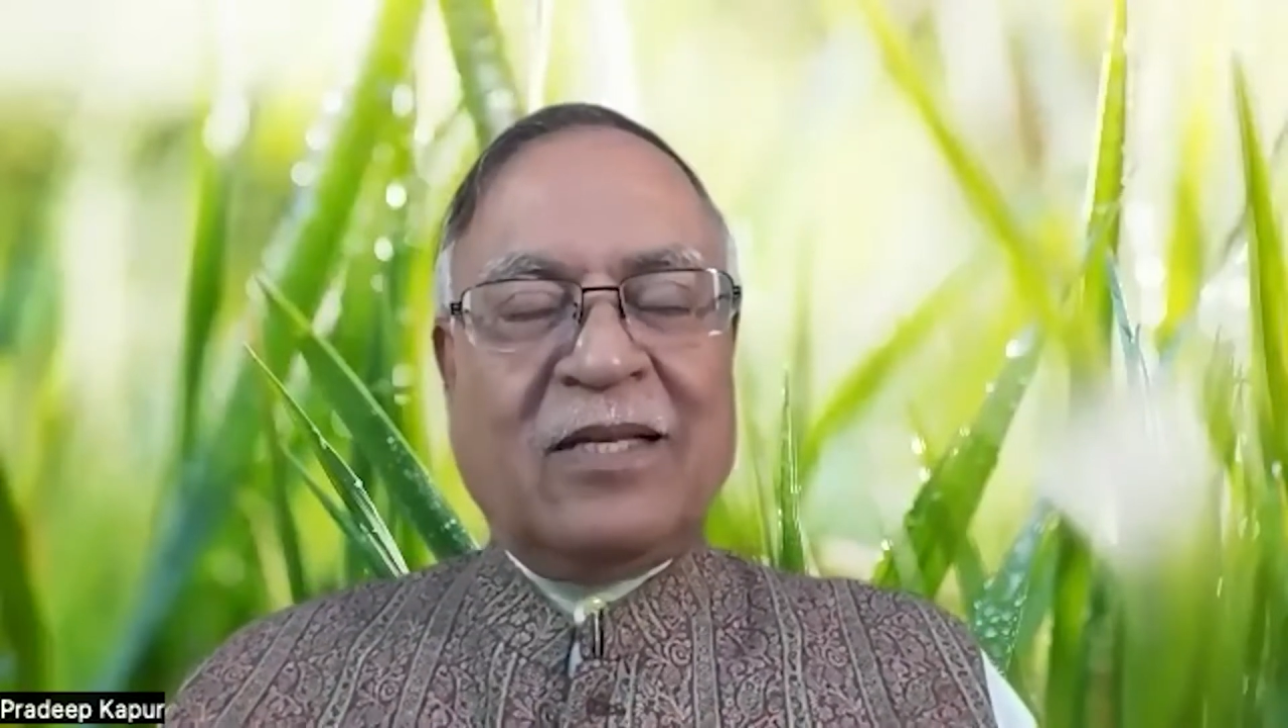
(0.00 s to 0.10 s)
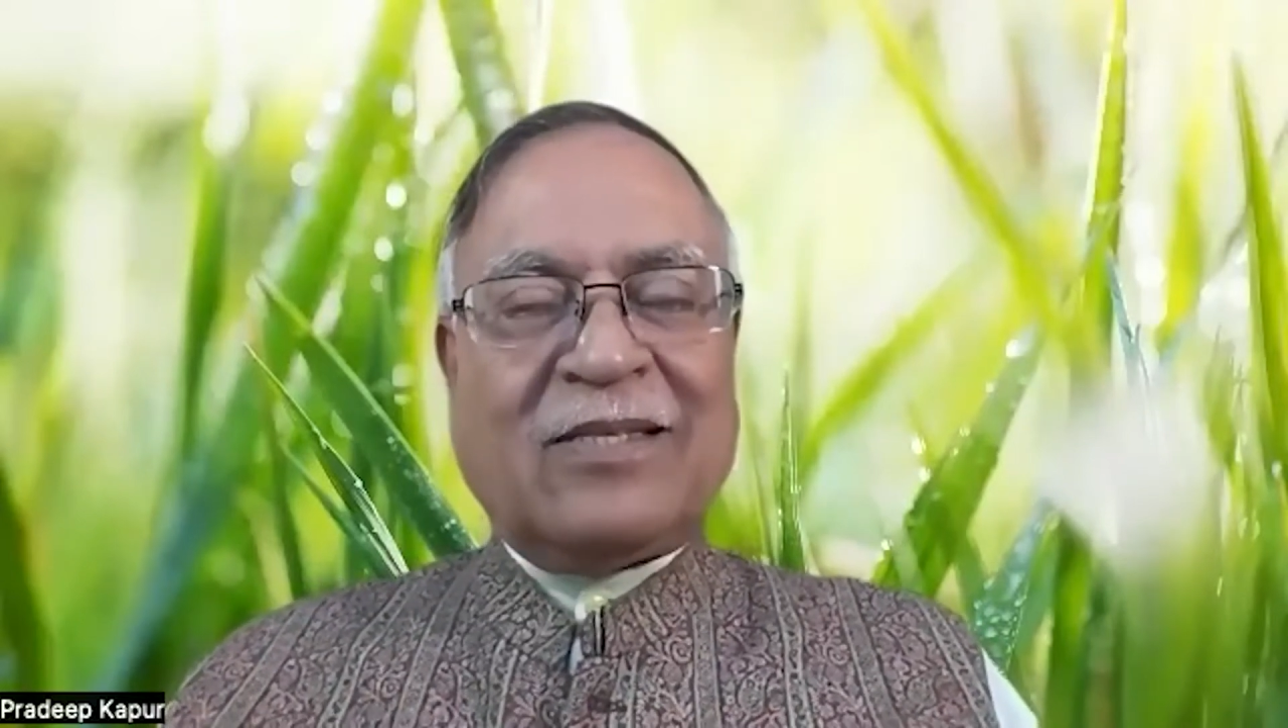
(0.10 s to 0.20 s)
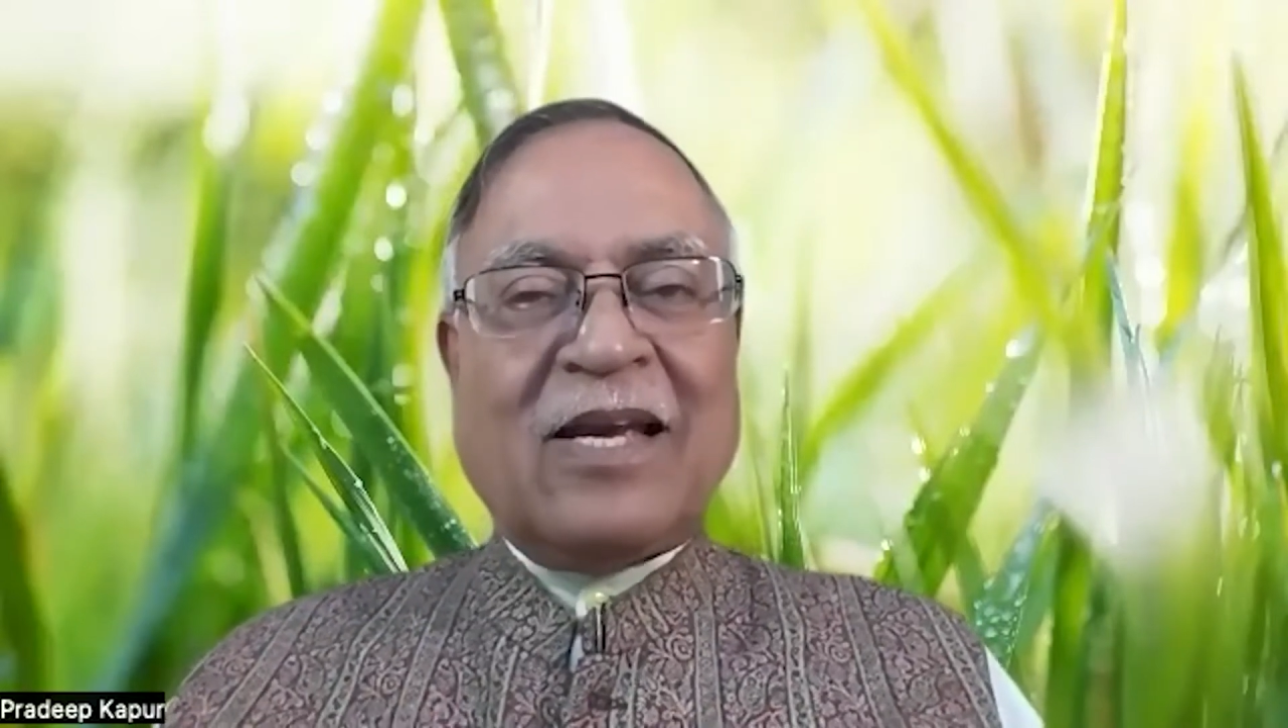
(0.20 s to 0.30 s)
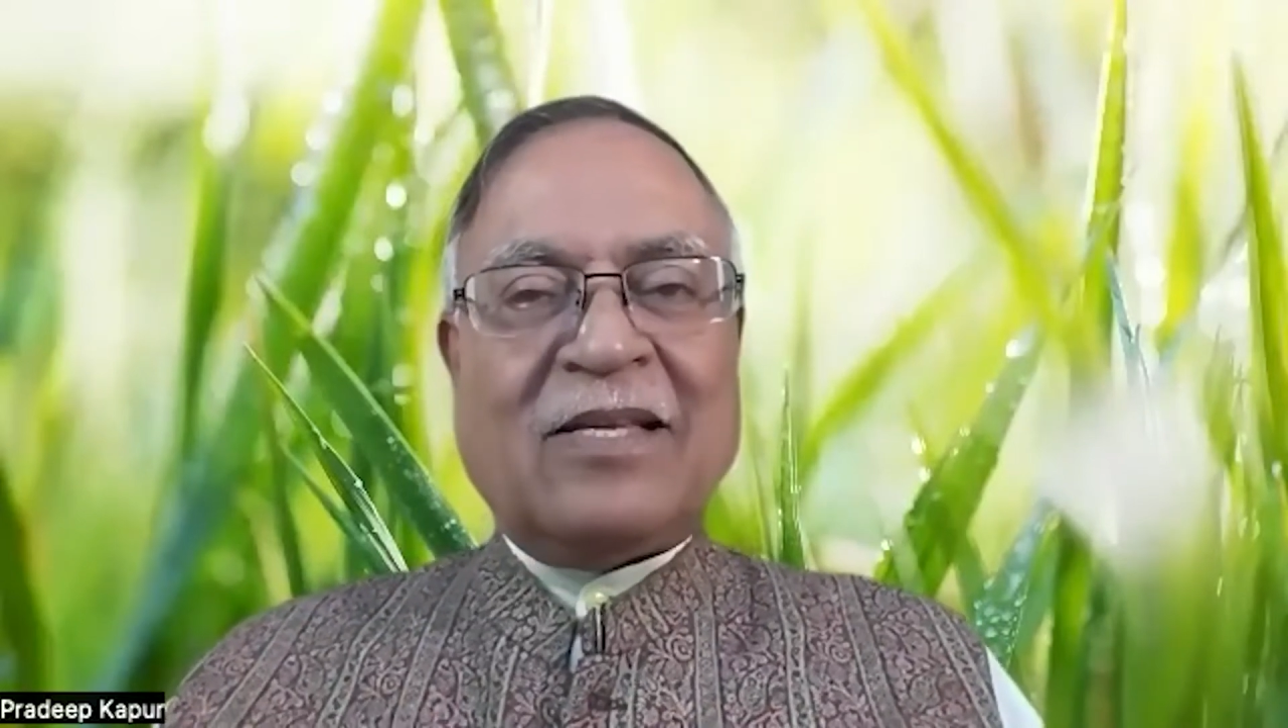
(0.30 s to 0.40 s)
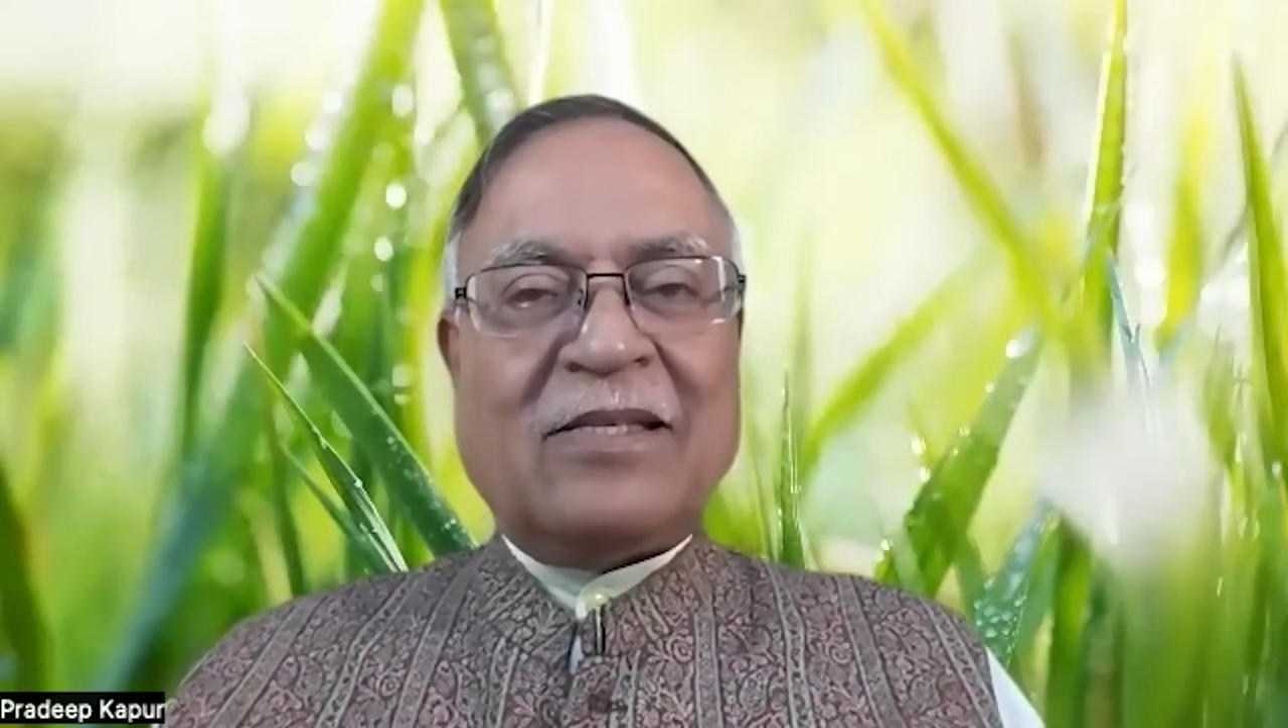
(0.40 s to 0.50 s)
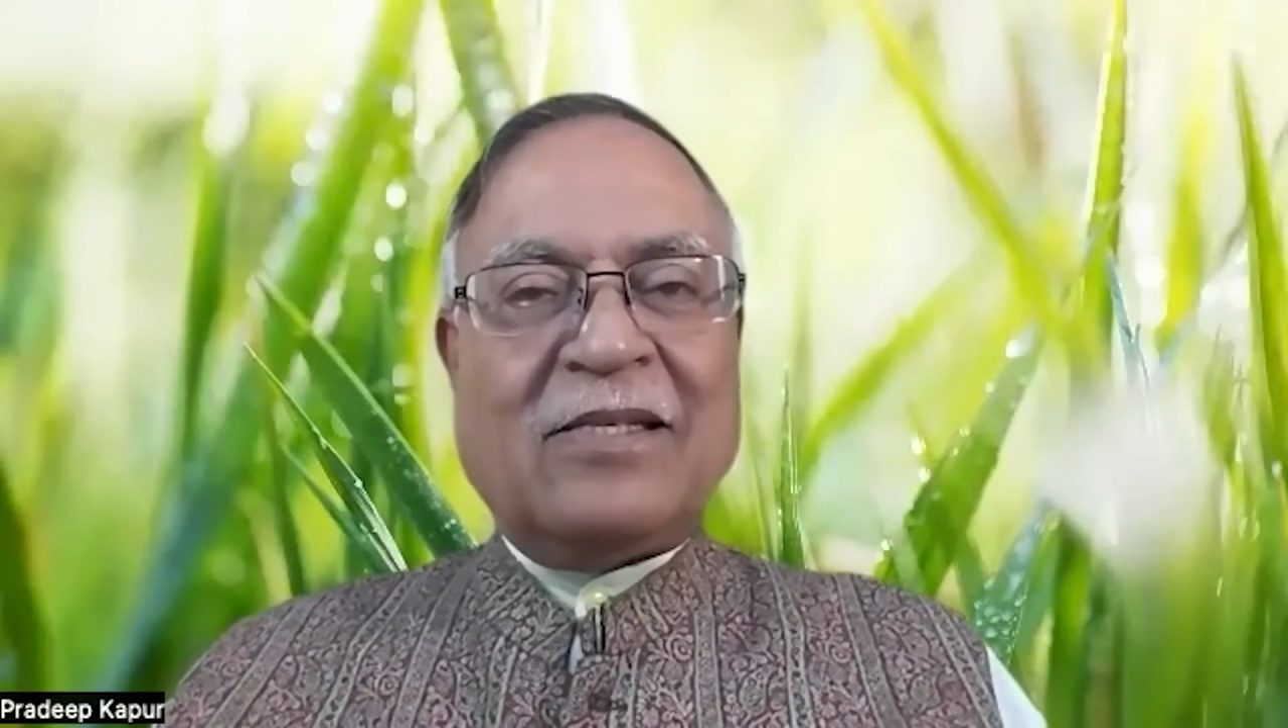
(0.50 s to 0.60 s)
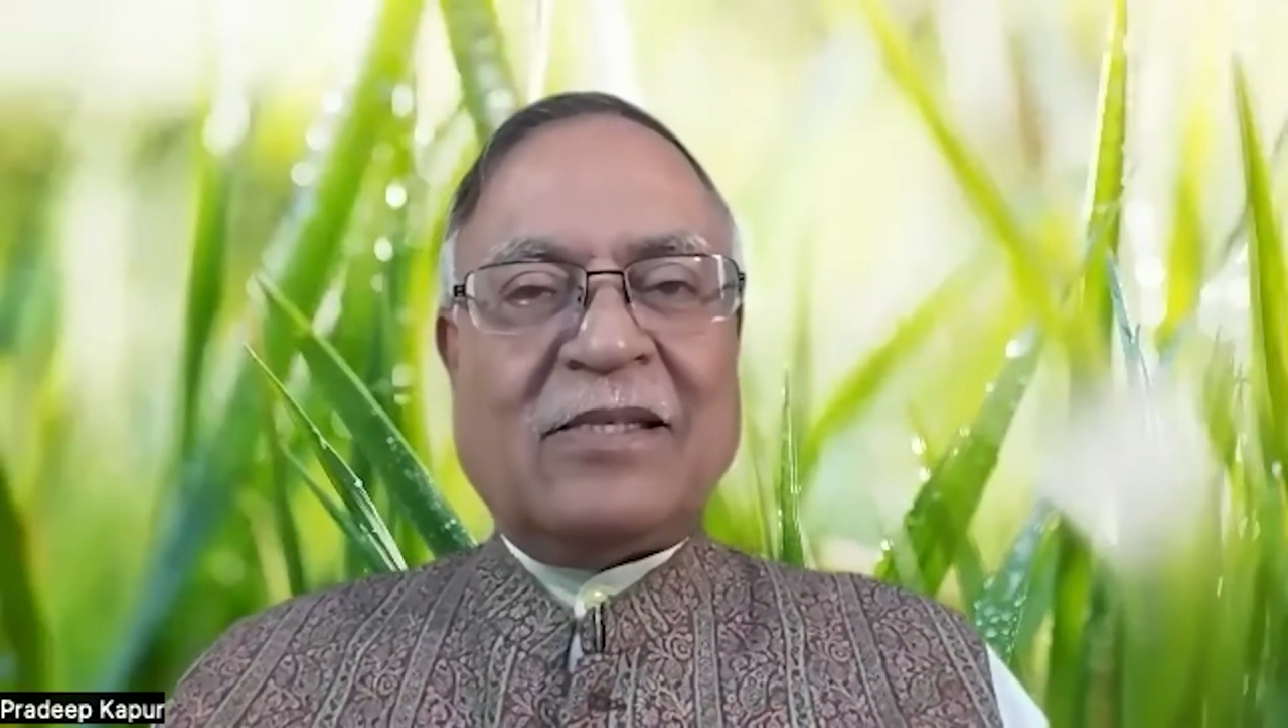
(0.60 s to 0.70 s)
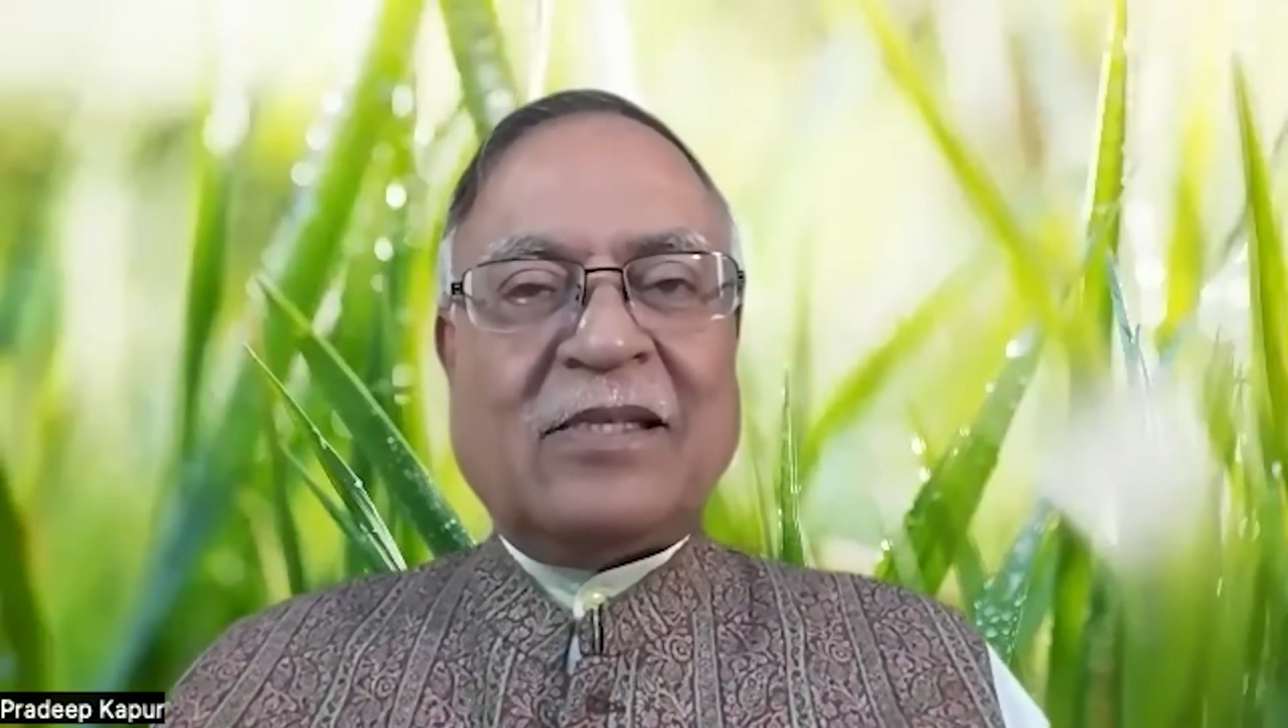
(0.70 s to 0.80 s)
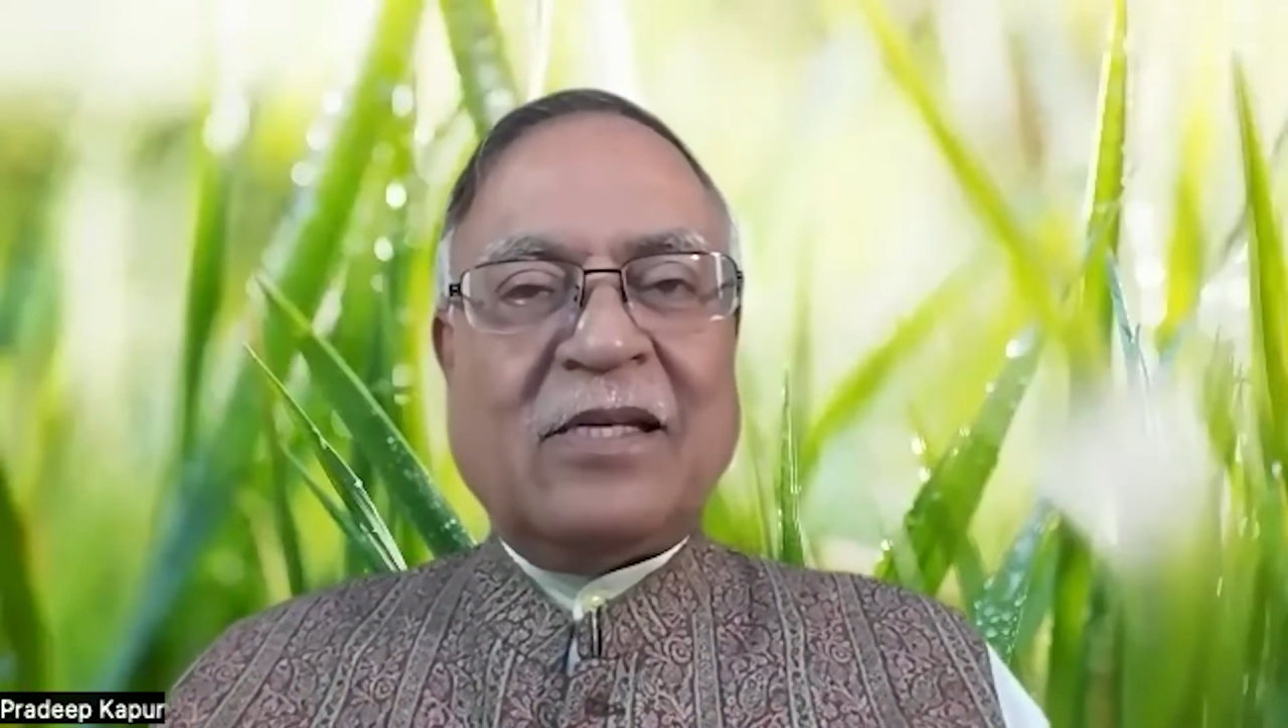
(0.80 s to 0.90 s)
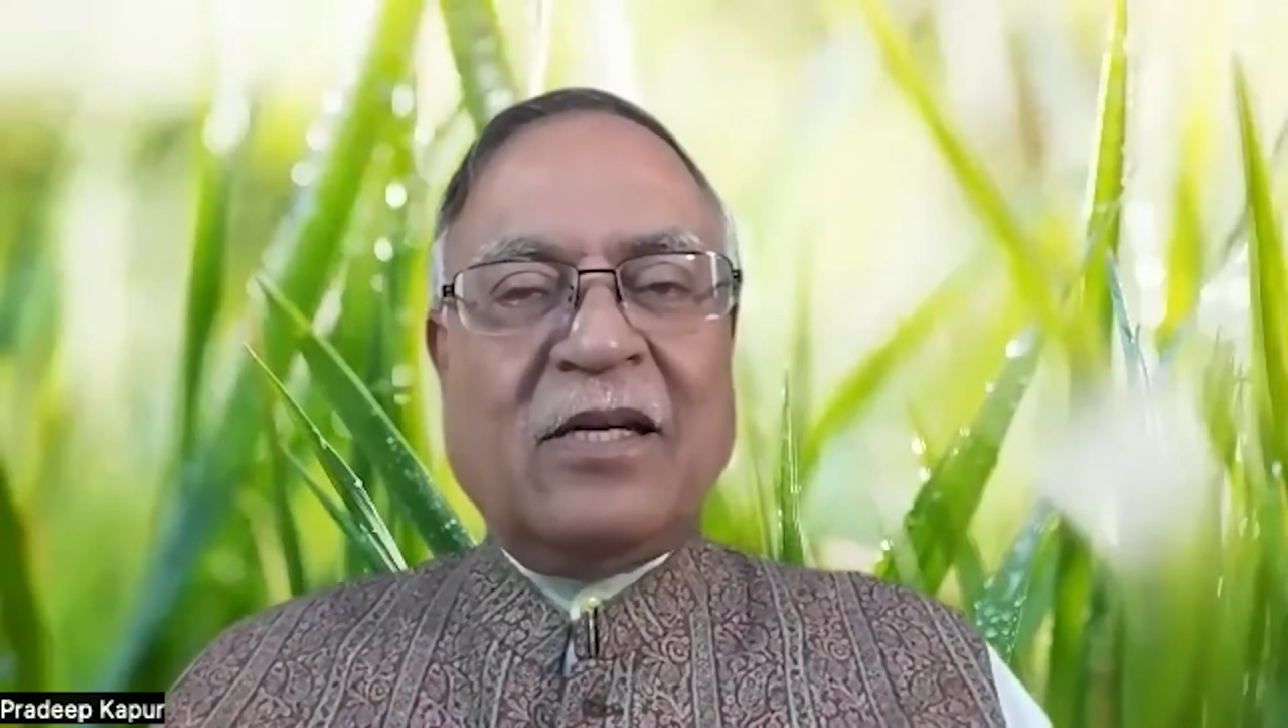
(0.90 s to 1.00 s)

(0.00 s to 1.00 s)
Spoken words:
Sciences,